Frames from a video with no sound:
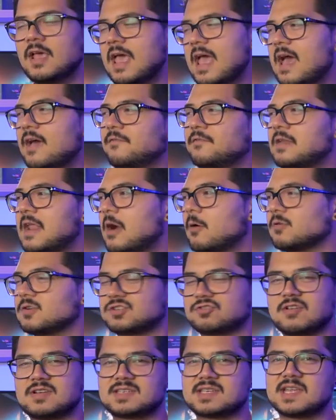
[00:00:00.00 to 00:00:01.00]
half an hour
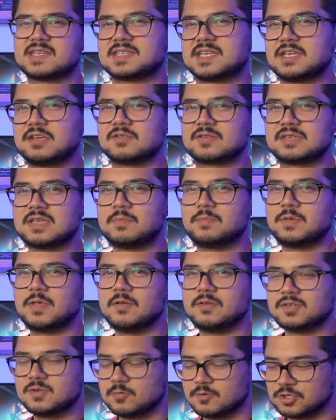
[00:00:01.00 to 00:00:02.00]
stress testing your
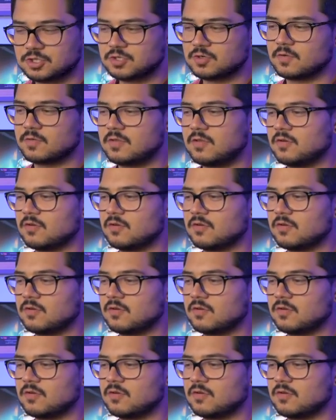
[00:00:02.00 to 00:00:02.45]
CPU to ensure that